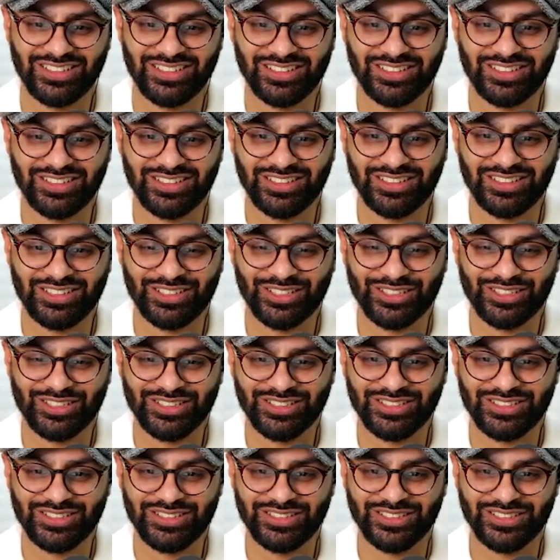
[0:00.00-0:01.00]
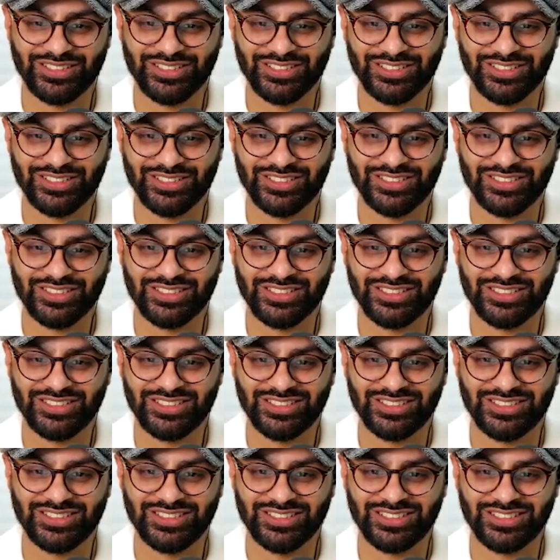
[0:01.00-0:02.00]

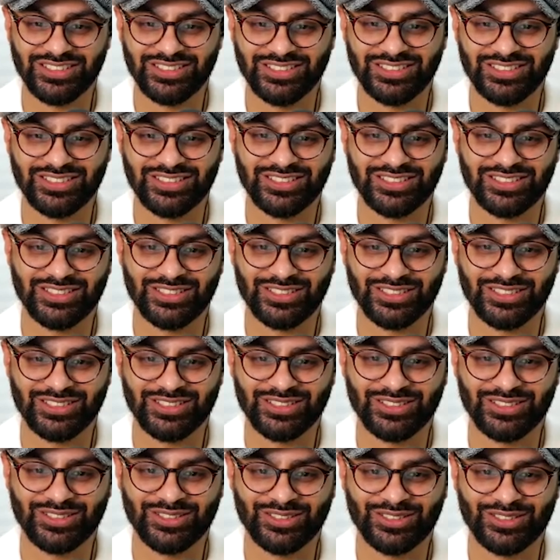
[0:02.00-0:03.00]
[no speech]